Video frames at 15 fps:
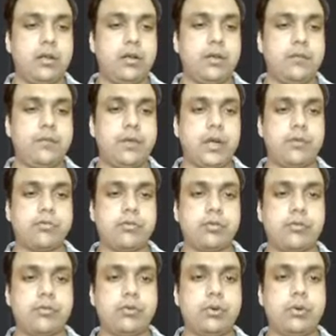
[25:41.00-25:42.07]

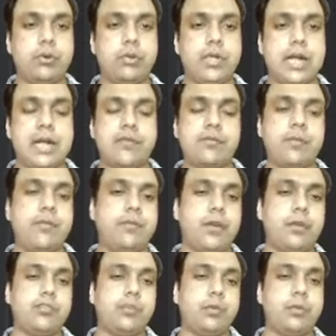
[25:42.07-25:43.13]
function. So that's the
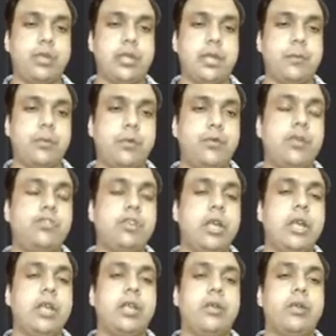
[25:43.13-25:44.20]
function with the help of which
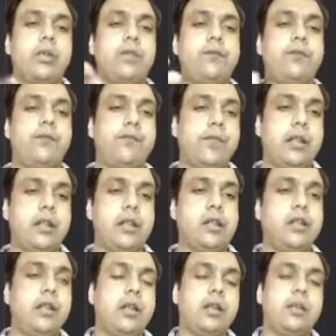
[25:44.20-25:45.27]
you can
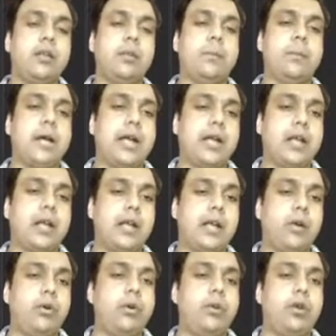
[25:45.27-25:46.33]
fill the
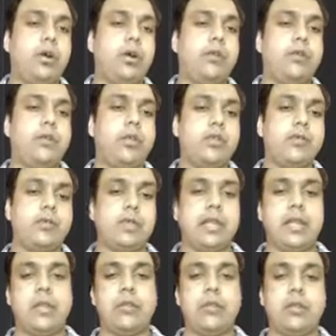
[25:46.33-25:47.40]
background of your
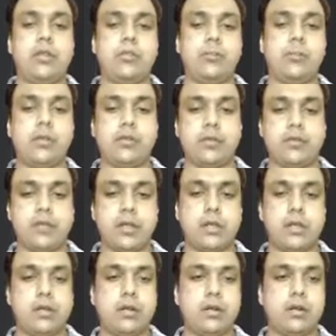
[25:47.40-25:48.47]
screen with a specific
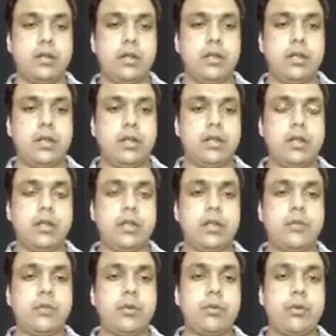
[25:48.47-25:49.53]
color. Then
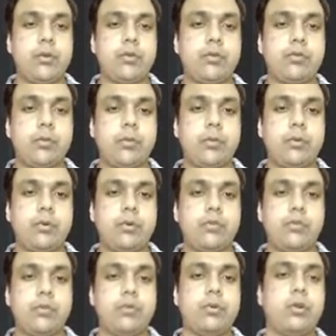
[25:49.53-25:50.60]
if you want to,
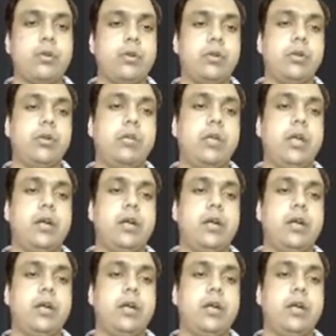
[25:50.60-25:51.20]
suppose you want to